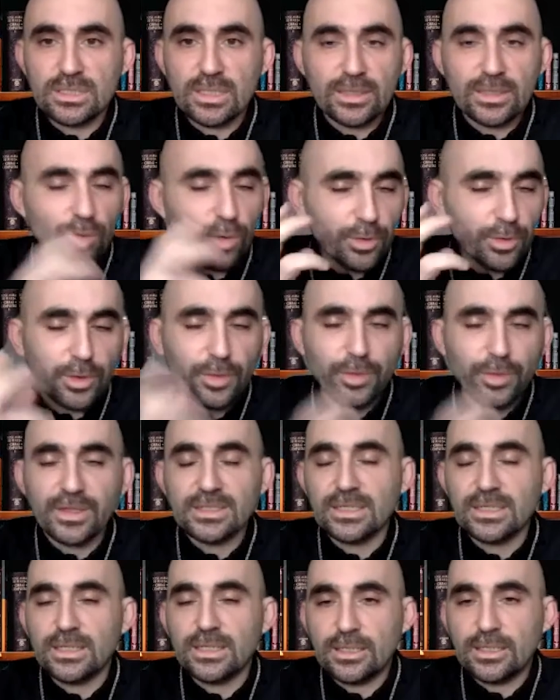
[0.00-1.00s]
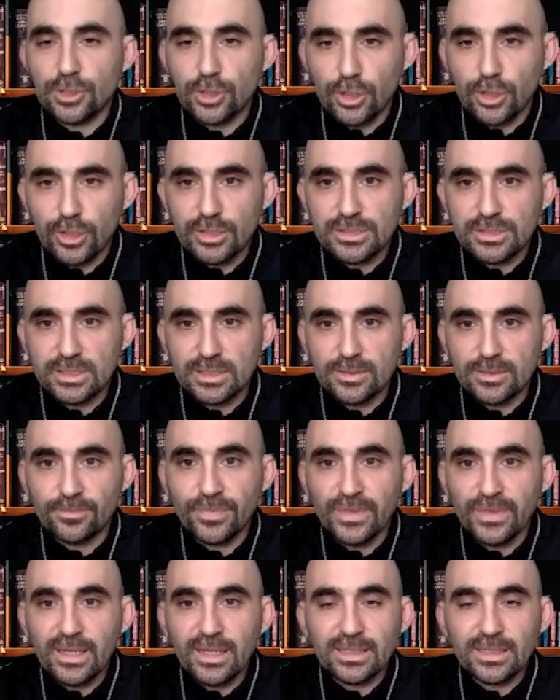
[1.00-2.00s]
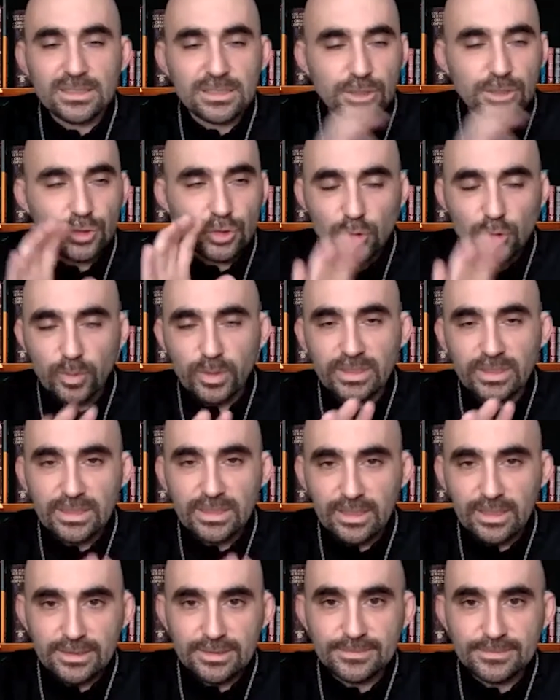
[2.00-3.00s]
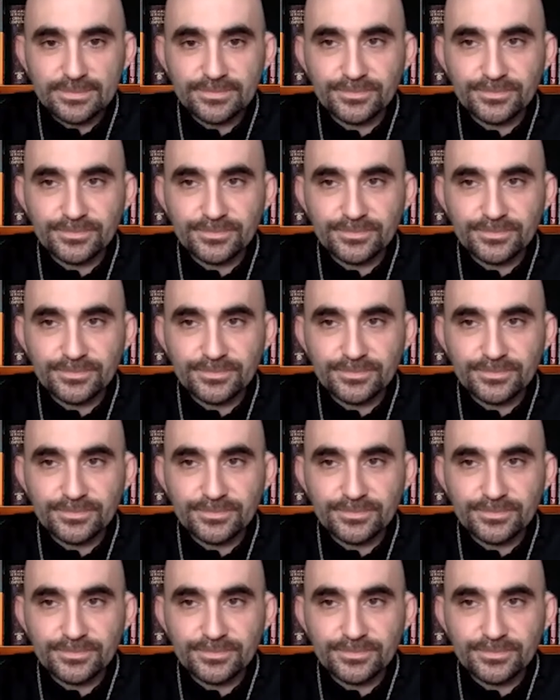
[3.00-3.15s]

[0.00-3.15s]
and all the things that had occurred to him. And he said, you know what, God?